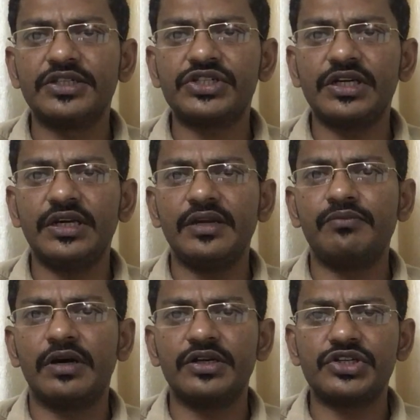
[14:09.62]

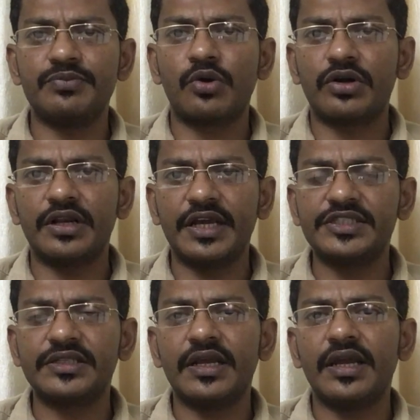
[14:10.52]
she brought her
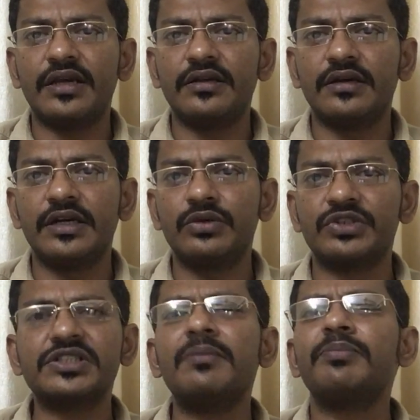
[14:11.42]
X-ray, and it
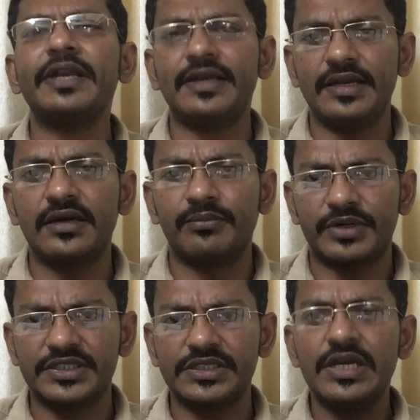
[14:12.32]
was completely
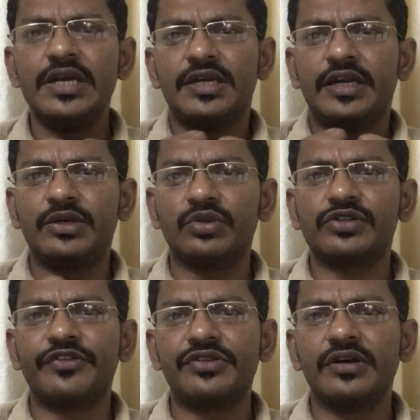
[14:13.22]
compressed. It was
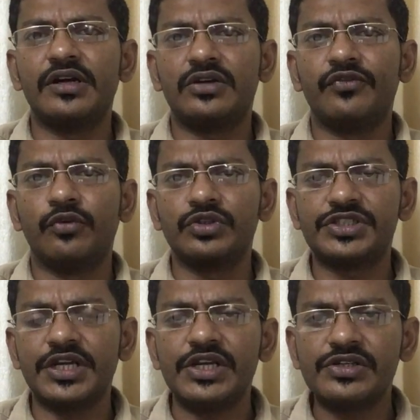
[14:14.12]
of the 3rd to 4th
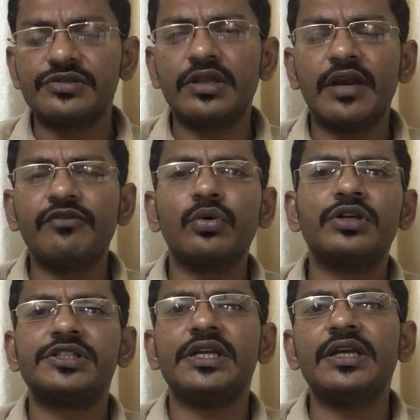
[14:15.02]
stage. So then I
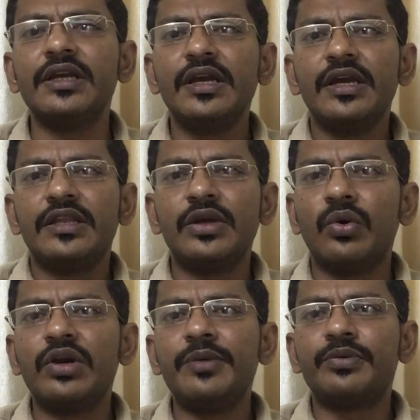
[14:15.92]
told, see, the
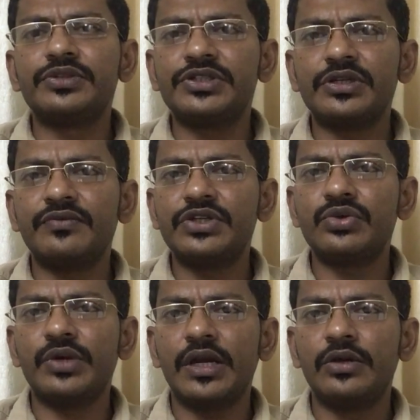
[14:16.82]
only position which
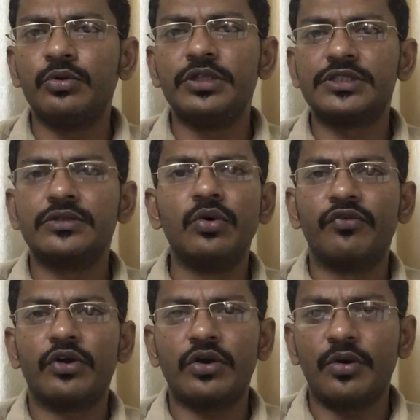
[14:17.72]
you can do is go
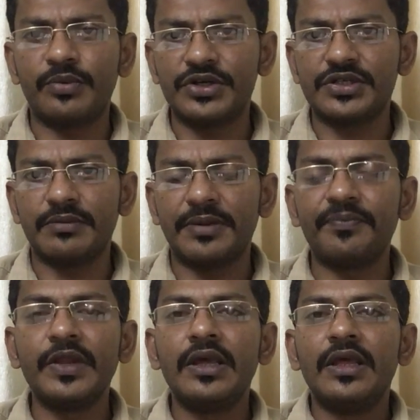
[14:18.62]
for an operation,
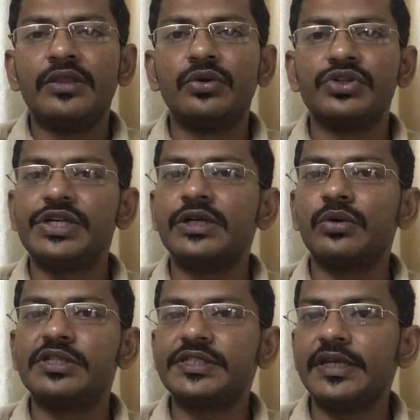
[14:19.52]
ma'am. So she
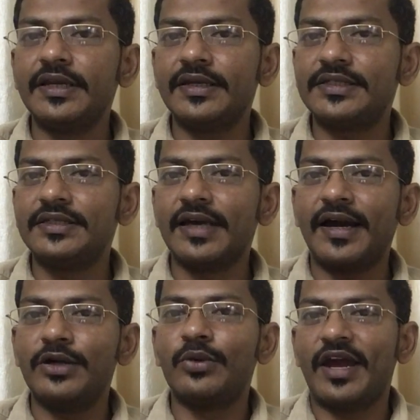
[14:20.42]
told, see,
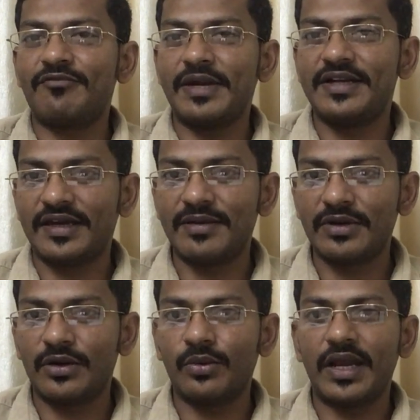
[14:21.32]
I do have my time
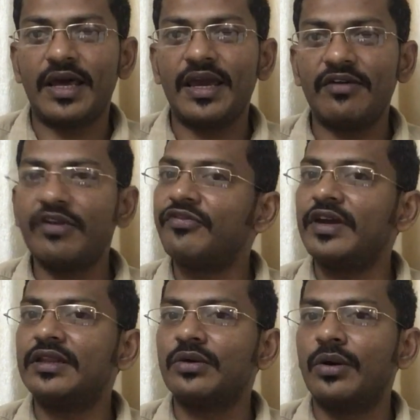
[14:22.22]
now, and I have a
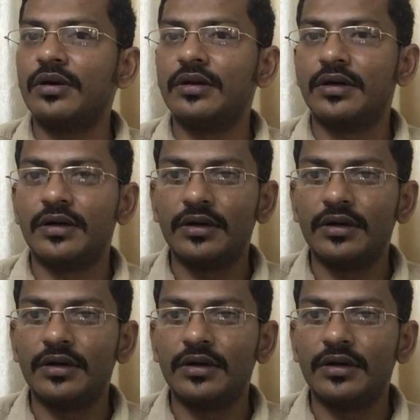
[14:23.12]
faith on